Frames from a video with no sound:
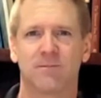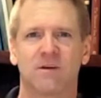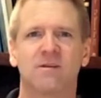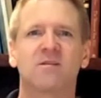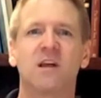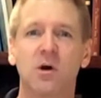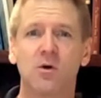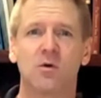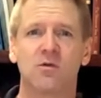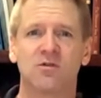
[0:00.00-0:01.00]
This is
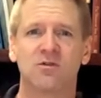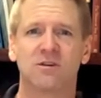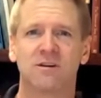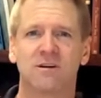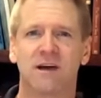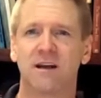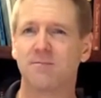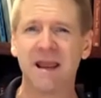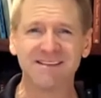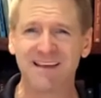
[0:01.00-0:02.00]
huge. And it
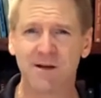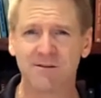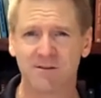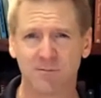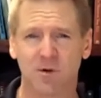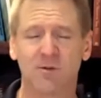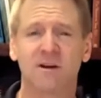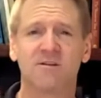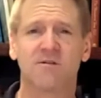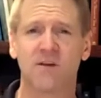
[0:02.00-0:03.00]
may sound simple, but
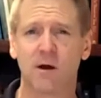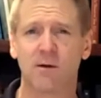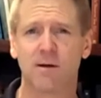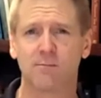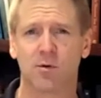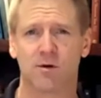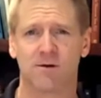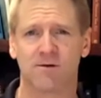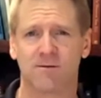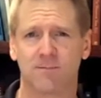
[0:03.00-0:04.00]
it's very
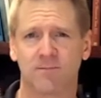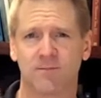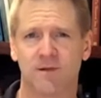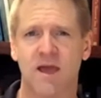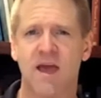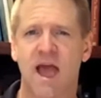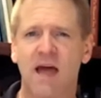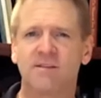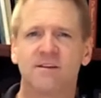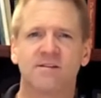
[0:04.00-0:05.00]
important.
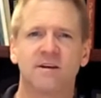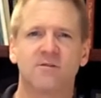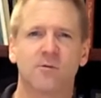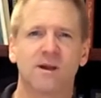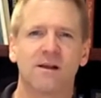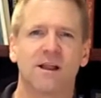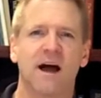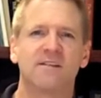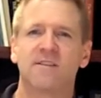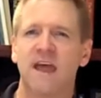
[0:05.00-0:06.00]
Athletes need to
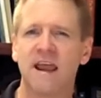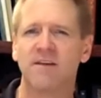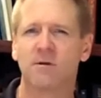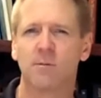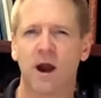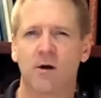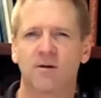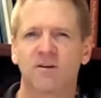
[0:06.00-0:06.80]
realize they have the power to